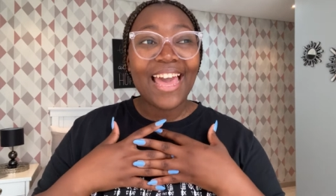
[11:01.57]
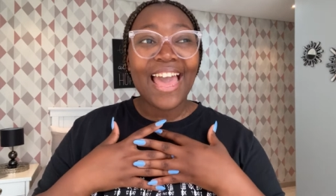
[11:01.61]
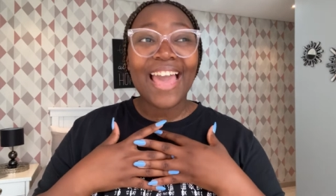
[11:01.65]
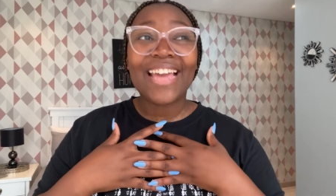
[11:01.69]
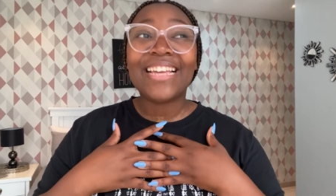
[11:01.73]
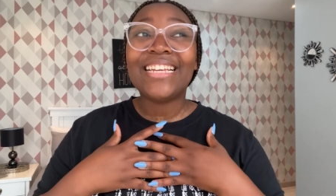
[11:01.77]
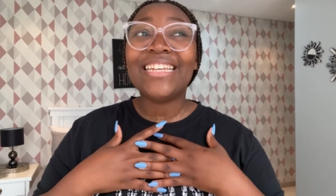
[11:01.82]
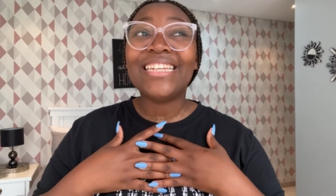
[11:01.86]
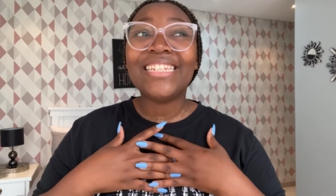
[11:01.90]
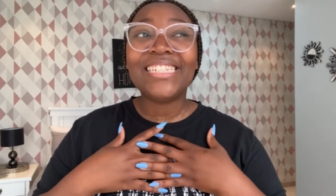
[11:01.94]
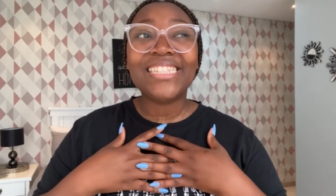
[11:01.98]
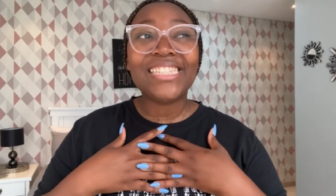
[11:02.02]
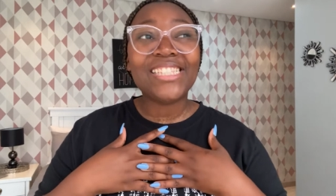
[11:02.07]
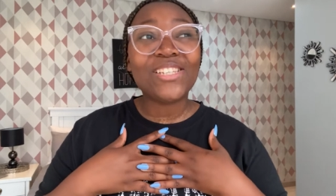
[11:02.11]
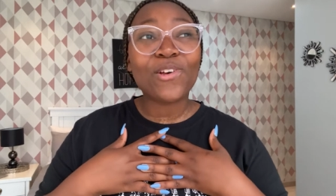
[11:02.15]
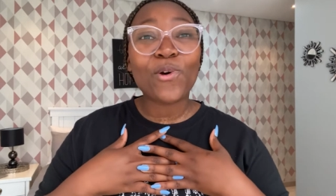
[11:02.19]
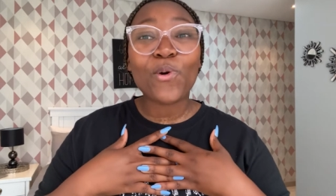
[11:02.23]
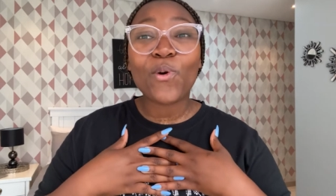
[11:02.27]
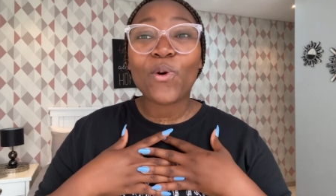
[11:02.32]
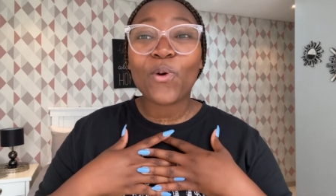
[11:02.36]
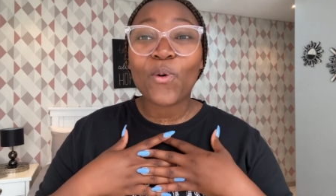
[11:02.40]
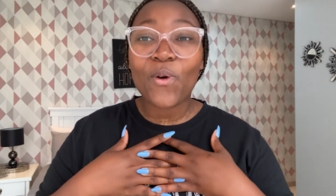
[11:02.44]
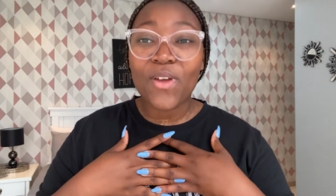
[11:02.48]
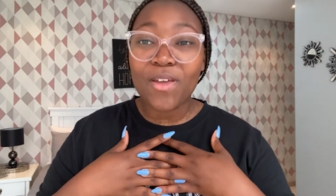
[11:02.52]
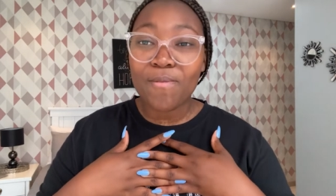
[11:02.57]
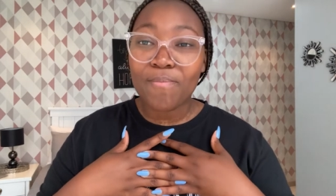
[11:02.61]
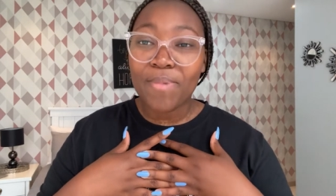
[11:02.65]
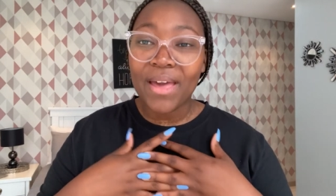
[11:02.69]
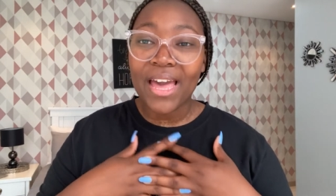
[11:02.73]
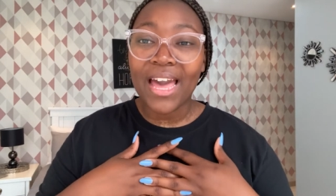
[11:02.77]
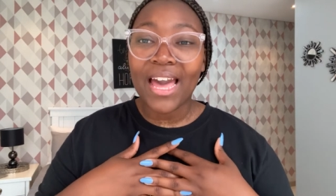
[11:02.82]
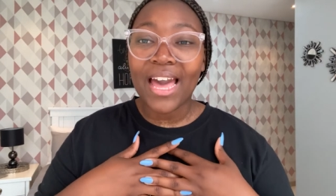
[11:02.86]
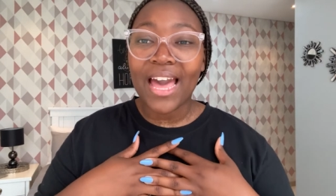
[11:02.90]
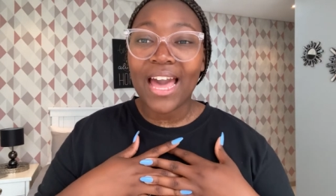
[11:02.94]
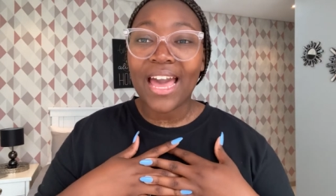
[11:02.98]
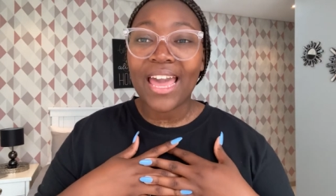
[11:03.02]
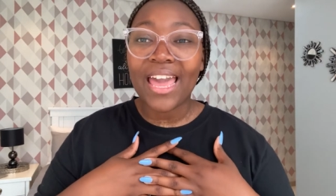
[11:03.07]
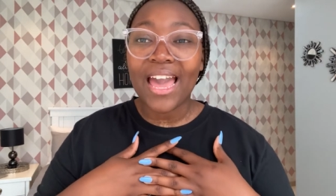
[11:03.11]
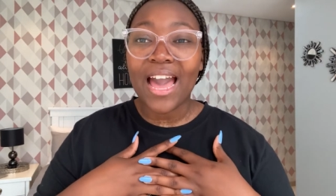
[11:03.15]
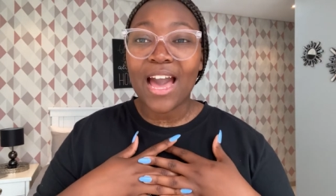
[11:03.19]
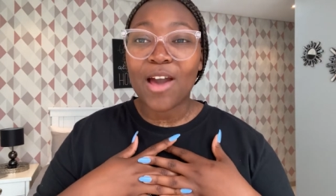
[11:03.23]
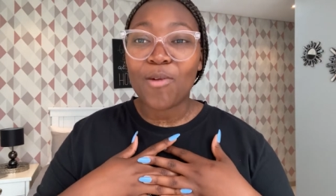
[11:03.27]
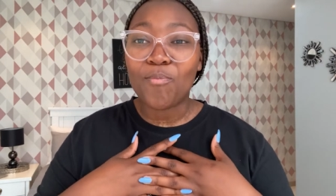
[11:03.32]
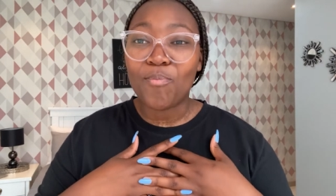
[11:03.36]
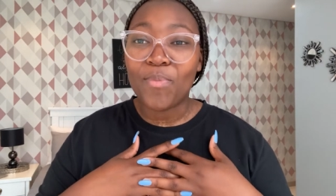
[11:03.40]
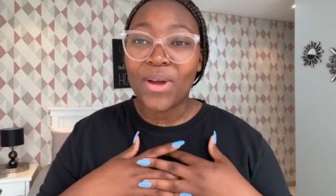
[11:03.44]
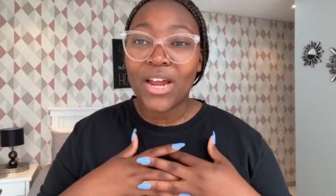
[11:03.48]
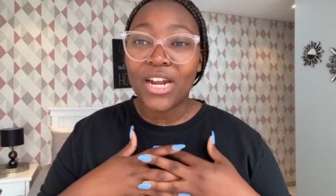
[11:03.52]
i
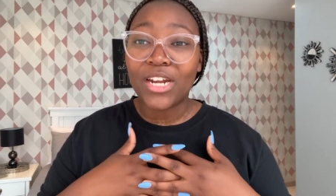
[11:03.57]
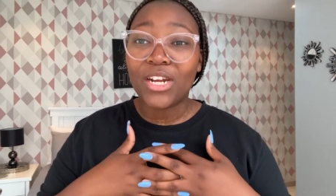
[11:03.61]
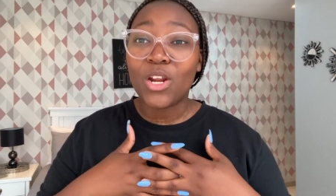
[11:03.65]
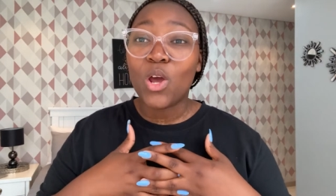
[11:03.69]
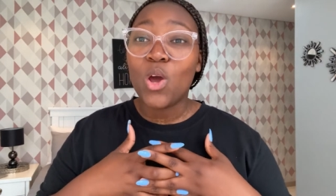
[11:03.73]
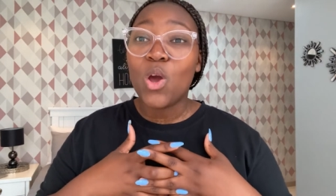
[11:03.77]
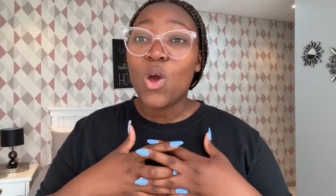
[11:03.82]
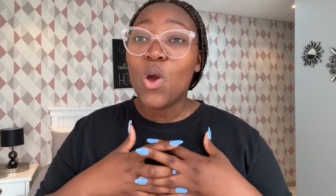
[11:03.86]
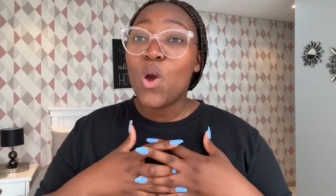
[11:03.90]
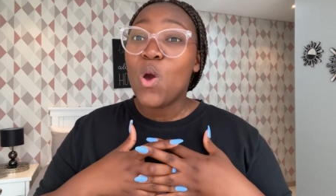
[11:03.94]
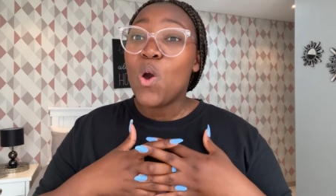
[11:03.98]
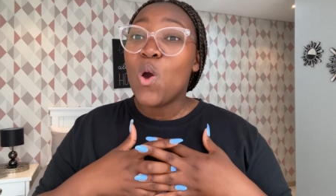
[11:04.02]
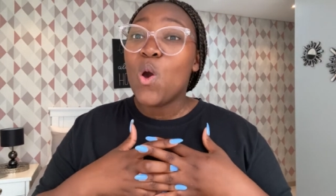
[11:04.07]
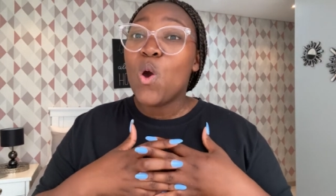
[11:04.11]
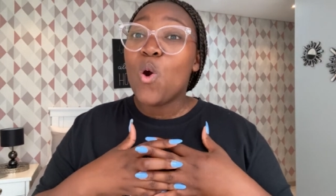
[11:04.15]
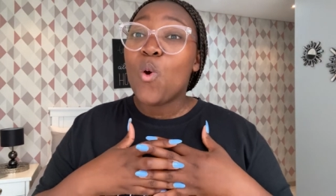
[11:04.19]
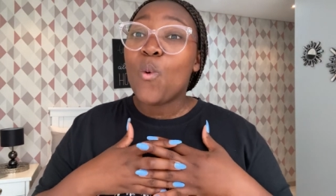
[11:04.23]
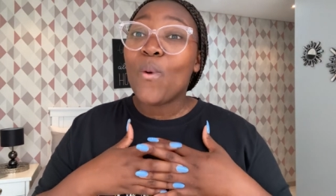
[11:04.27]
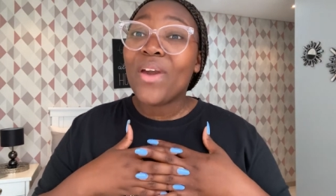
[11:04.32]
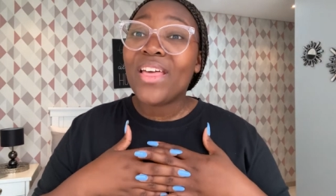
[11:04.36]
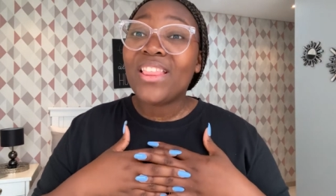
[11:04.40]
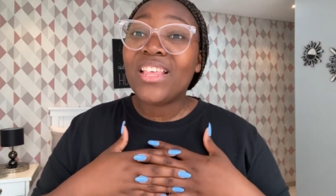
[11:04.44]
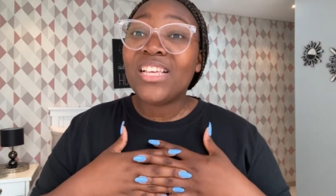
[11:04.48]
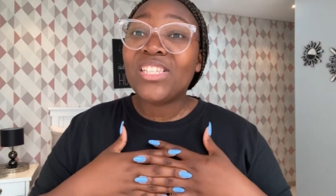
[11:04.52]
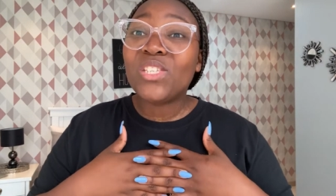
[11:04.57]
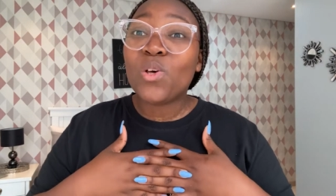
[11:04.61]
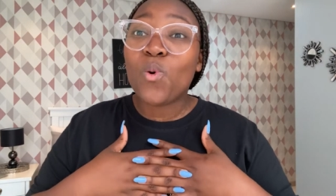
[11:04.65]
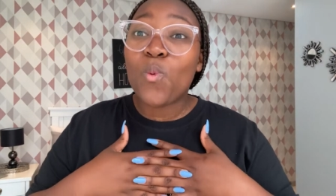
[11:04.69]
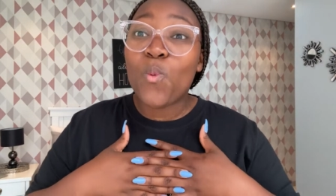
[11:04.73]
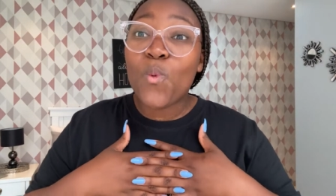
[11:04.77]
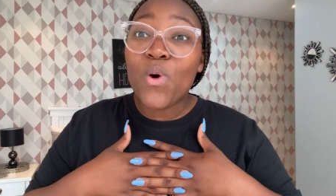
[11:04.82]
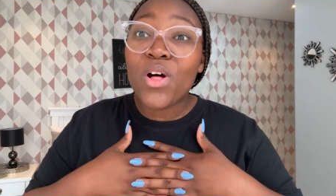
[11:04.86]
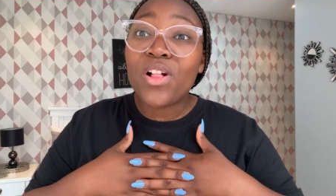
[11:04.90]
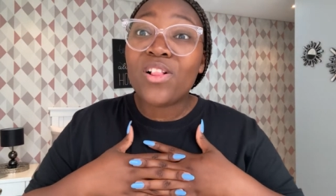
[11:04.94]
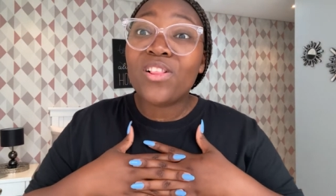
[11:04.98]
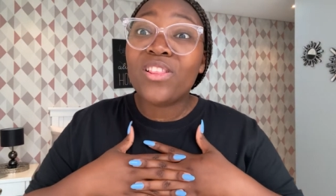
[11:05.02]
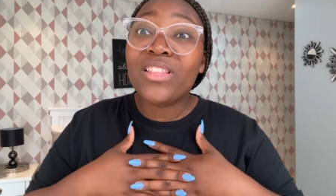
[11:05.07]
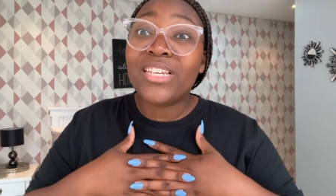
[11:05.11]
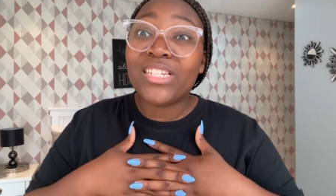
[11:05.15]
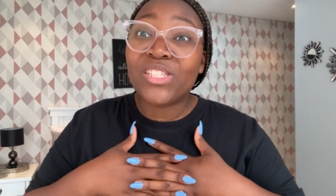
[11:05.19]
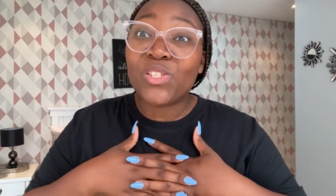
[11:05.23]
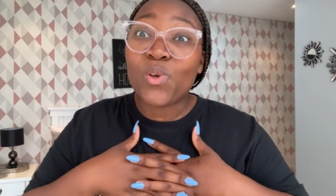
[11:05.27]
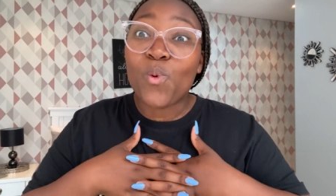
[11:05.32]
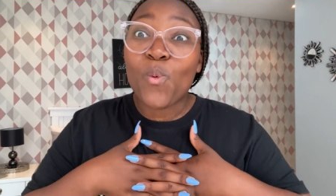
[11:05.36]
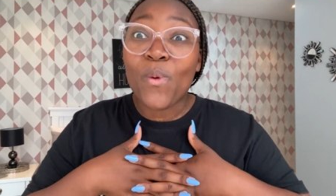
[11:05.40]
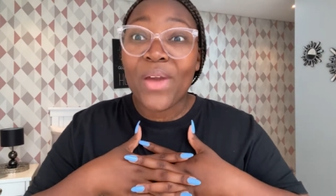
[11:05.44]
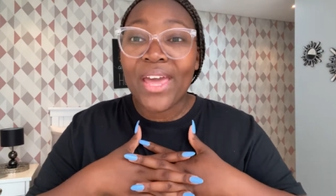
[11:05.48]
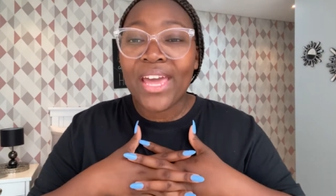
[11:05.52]
out but where there's a world there's
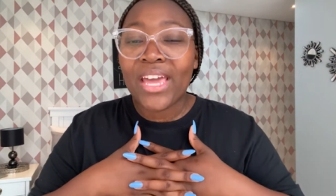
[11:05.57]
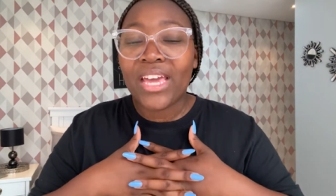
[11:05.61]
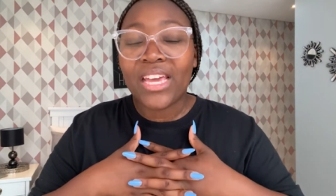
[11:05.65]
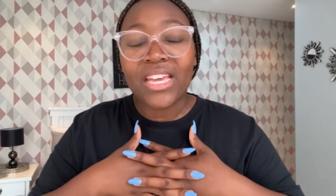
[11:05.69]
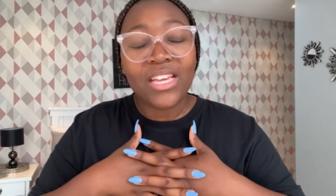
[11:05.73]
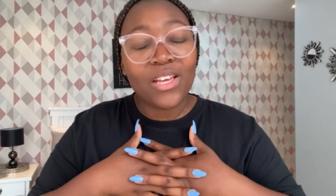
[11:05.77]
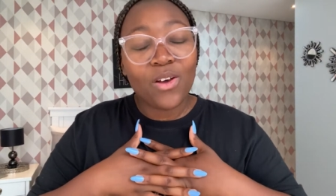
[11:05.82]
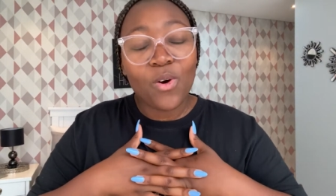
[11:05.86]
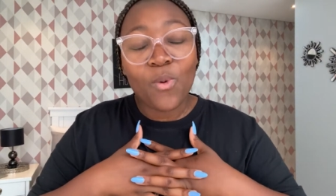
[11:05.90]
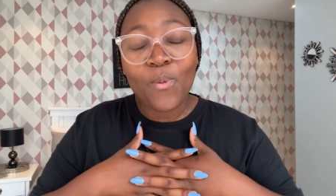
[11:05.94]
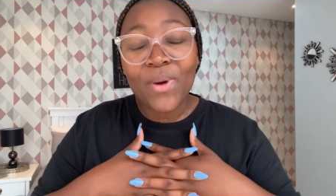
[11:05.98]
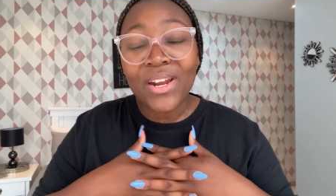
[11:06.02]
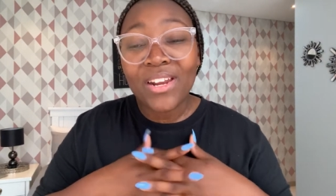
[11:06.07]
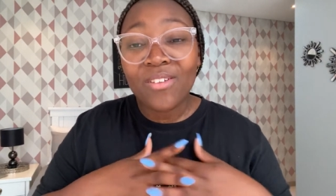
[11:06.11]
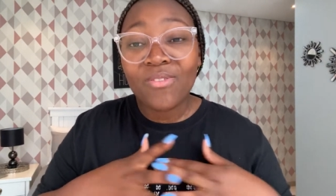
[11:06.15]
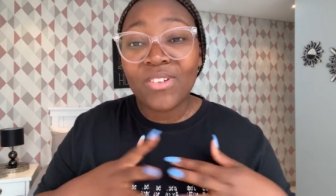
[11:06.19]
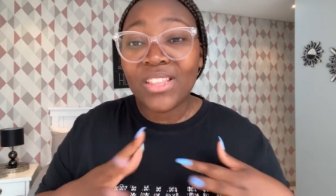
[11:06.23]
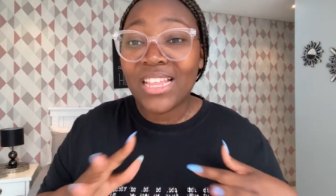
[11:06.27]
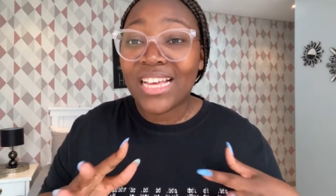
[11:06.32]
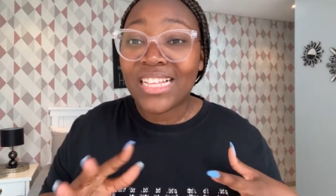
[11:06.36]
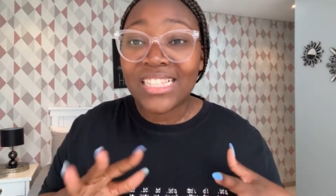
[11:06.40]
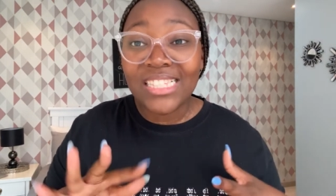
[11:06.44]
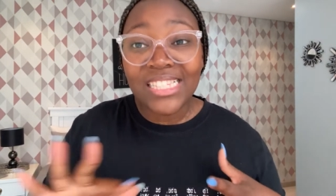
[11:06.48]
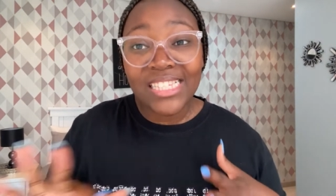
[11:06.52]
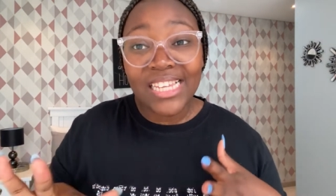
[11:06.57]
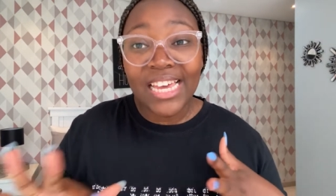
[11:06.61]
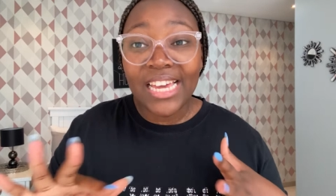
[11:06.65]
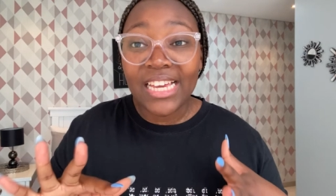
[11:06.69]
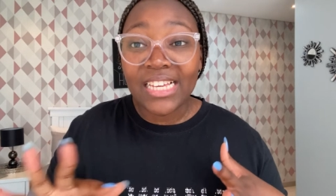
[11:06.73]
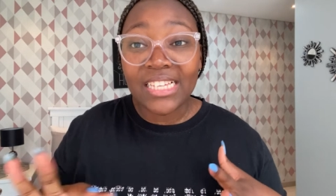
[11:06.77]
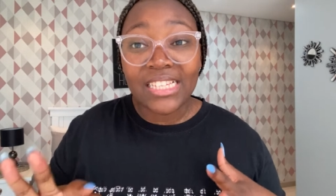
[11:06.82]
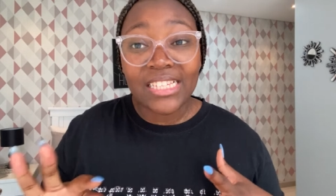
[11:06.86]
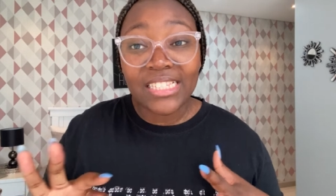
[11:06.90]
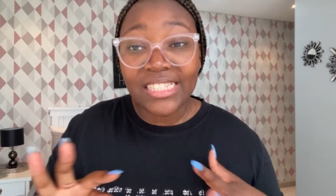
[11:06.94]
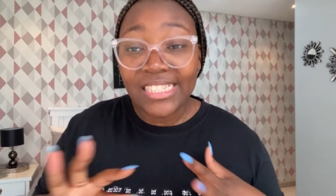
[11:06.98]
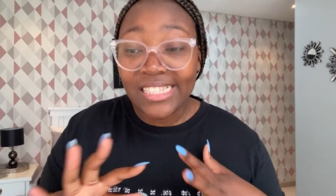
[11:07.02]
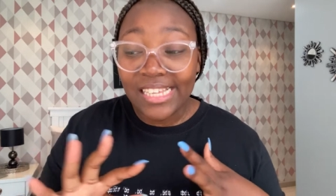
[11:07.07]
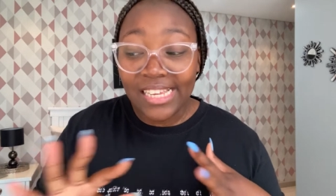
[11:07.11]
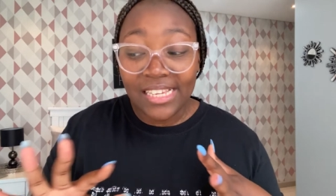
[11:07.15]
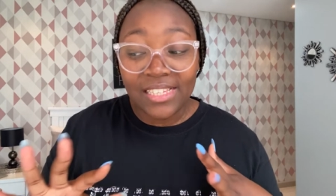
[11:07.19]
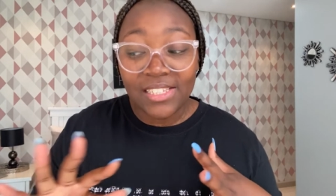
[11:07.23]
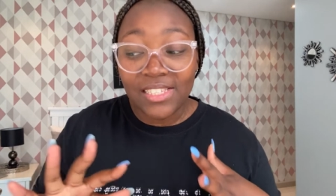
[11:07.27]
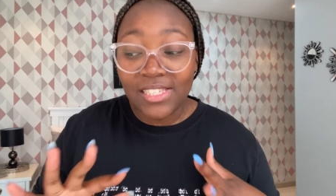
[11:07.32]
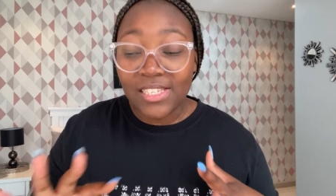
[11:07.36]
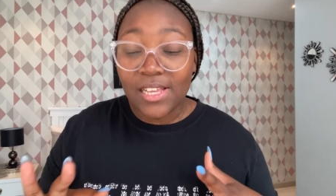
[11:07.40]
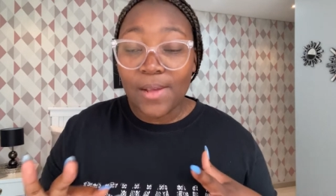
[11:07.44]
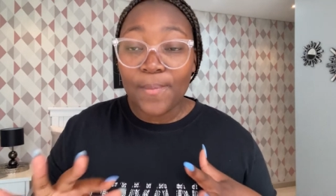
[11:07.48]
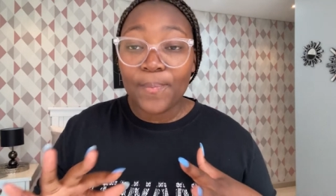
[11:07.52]
a way or whatever that saying
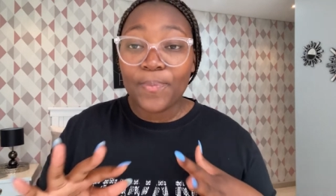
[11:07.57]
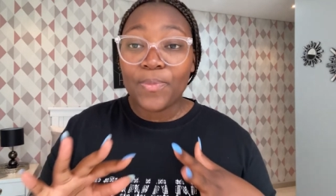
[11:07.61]
says